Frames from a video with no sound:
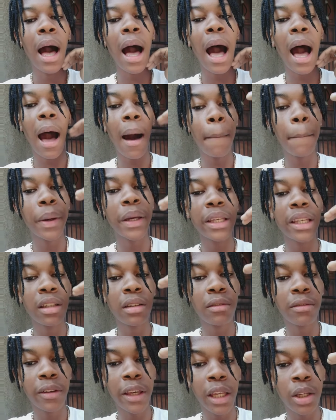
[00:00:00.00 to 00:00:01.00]
up
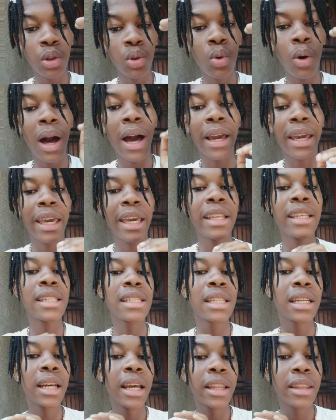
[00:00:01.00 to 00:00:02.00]
in value
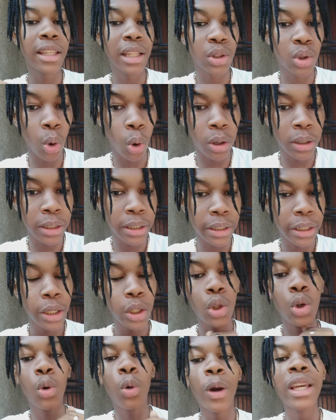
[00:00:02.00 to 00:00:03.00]
against the dollar,
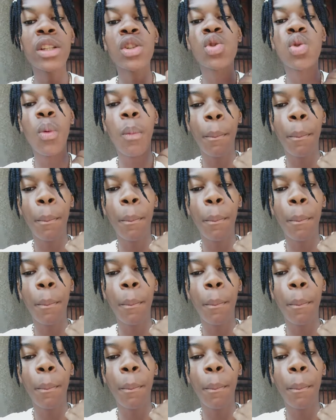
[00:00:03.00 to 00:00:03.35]
you're going to